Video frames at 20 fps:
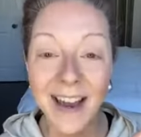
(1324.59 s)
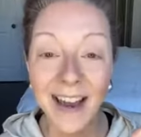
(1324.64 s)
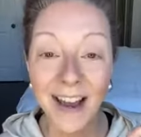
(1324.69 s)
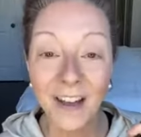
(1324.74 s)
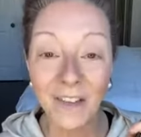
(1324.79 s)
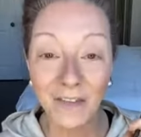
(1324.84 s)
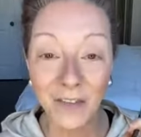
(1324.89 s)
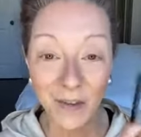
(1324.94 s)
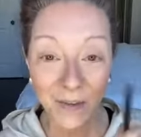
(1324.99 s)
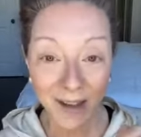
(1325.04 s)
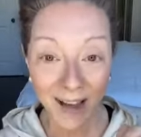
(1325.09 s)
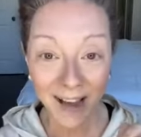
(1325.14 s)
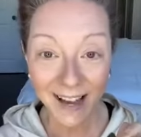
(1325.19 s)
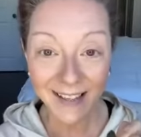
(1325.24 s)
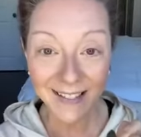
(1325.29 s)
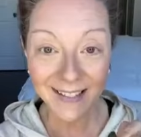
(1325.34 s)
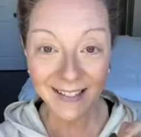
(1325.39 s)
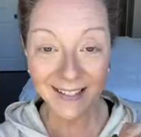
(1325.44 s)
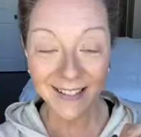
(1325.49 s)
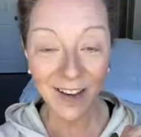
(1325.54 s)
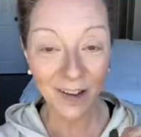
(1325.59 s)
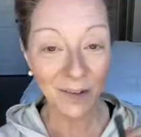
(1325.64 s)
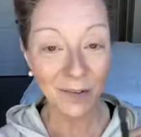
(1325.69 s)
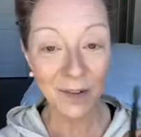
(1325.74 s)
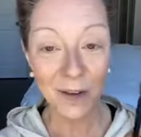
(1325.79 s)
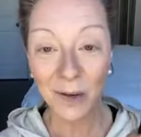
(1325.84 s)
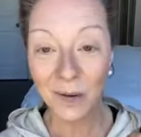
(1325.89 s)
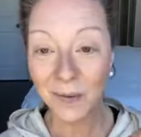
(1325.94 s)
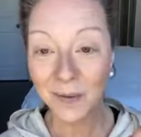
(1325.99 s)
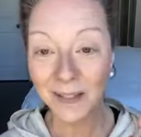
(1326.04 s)
If you guys don't
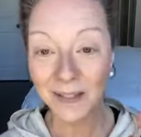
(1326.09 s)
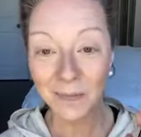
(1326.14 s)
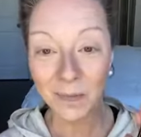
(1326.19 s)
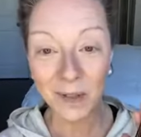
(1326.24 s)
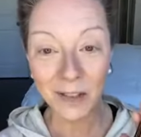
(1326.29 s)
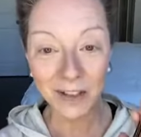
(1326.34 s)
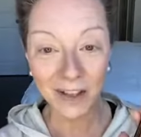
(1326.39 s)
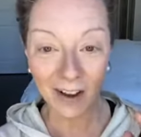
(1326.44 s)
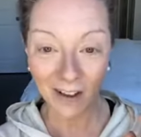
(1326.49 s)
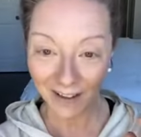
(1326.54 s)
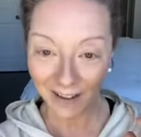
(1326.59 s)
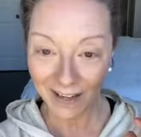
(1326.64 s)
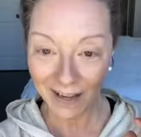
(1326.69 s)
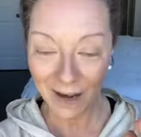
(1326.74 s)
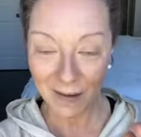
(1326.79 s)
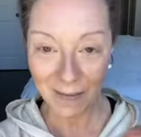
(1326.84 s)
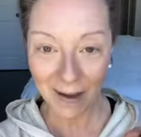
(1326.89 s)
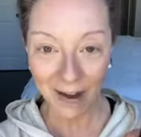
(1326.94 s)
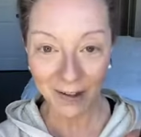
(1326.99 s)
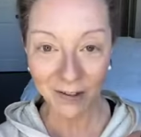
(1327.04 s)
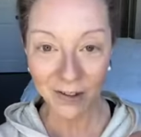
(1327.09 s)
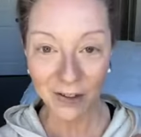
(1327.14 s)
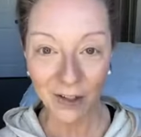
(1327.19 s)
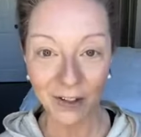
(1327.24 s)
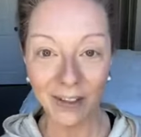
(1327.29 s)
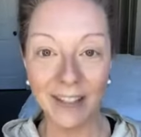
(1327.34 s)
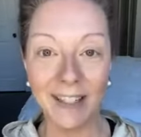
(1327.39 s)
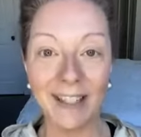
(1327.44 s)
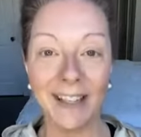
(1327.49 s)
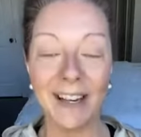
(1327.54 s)
know what we're talking about,
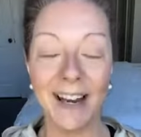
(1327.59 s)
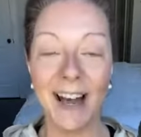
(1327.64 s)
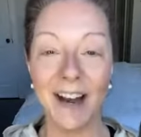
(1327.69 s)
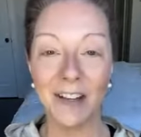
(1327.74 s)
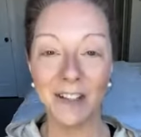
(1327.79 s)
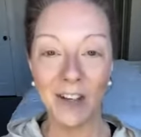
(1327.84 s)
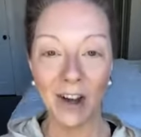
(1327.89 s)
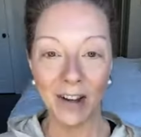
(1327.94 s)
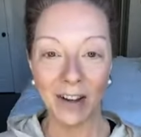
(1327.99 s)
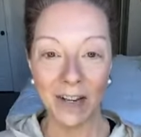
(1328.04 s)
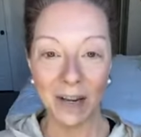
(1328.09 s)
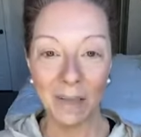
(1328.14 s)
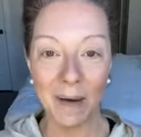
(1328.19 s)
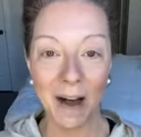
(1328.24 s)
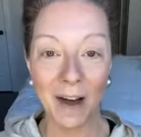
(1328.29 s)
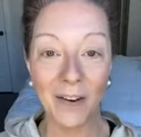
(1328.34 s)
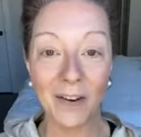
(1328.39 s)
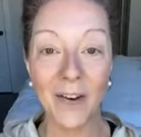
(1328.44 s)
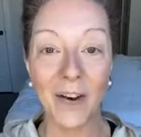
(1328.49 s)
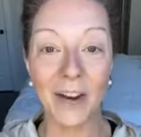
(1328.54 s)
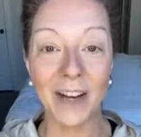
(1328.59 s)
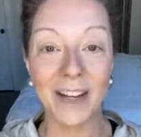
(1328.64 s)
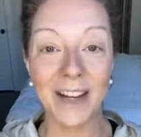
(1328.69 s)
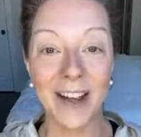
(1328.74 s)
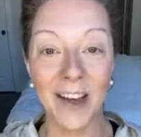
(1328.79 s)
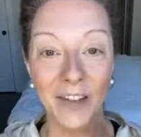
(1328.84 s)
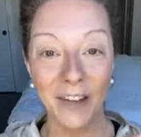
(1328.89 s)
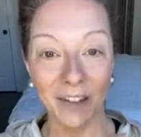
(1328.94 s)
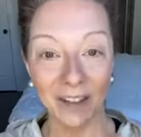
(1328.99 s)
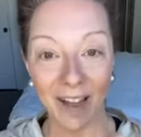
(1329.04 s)
Charlene and I are talking about on
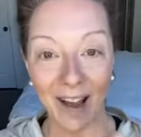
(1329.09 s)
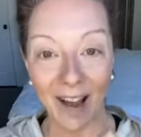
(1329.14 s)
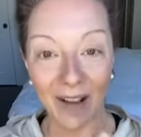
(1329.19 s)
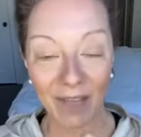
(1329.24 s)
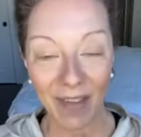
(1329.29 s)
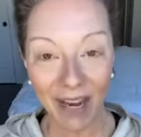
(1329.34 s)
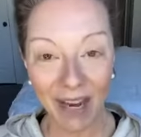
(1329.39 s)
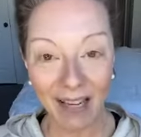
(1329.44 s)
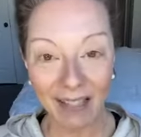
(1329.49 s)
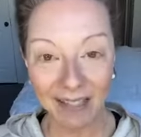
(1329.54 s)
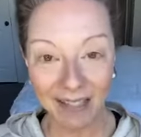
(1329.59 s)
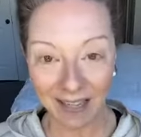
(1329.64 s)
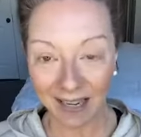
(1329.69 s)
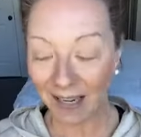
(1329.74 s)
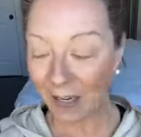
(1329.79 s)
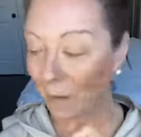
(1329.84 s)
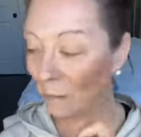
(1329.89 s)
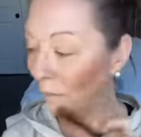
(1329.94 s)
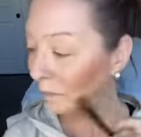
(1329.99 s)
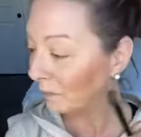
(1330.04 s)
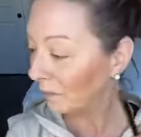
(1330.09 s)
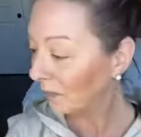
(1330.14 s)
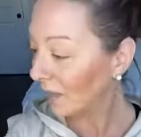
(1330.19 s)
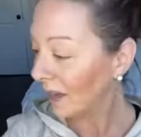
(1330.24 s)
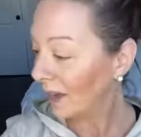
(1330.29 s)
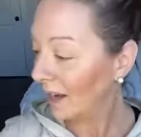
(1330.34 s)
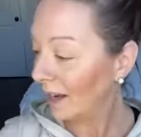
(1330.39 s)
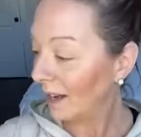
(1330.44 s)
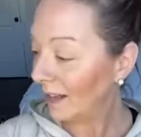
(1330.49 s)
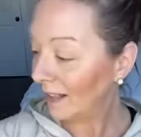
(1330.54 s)
another live that I did,
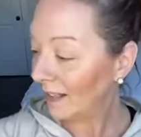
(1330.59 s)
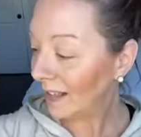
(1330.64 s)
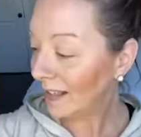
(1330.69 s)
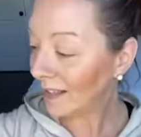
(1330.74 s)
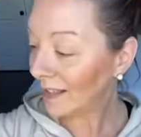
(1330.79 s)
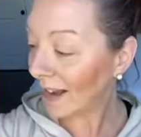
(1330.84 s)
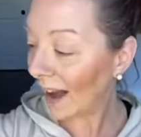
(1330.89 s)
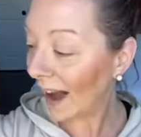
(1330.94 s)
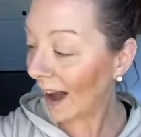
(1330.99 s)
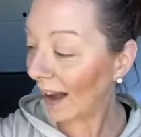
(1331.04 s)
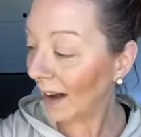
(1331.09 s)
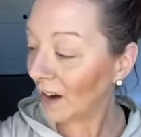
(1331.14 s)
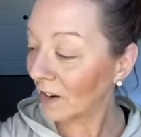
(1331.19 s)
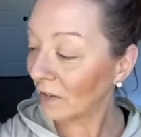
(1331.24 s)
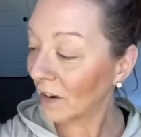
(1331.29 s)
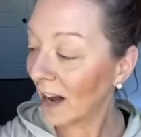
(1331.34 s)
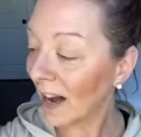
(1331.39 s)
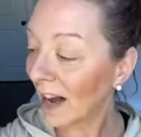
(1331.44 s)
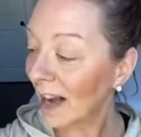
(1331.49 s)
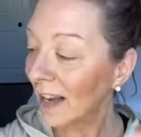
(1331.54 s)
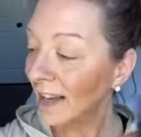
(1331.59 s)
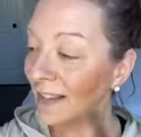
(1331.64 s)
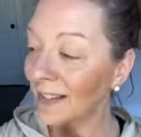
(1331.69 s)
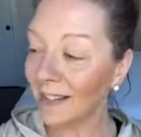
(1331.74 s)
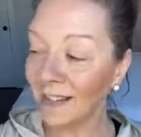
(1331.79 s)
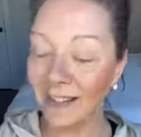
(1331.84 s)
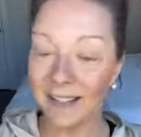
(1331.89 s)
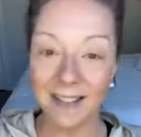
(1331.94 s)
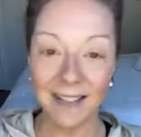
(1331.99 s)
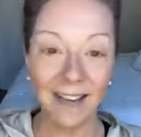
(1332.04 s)
this eye
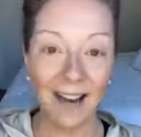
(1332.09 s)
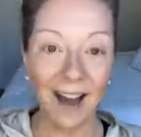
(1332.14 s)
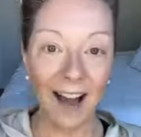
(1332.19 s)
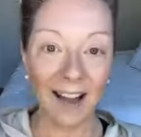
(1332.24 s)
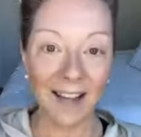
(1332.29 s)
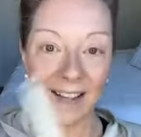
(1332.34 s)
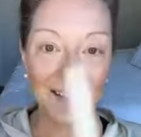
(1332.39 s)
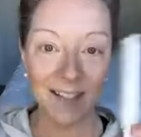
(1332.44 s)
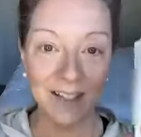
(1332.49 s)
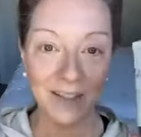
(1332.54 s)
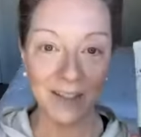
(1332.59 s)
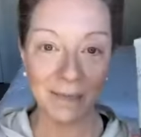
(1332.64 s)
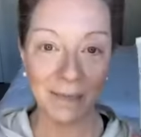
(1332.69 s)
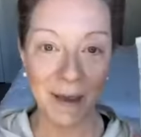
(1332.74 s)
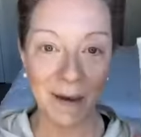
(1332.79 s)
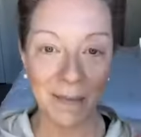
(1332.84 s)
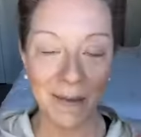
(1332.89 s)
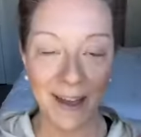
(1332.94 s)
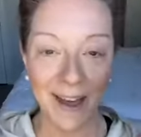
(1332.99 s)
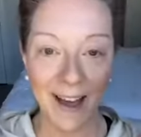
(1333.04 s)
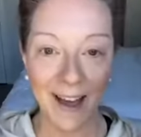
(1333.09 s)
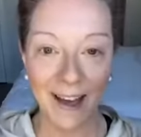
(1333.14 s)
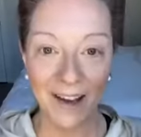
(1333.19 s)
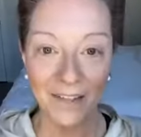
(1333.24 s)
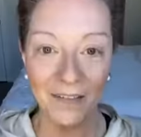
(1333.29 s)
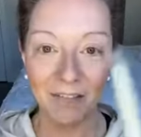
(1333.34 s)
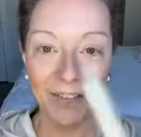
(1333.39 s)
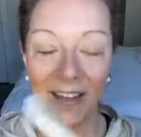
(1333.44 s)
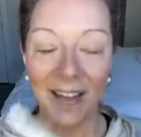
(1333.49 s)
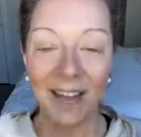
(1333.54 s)
arise is an eye serum that we have.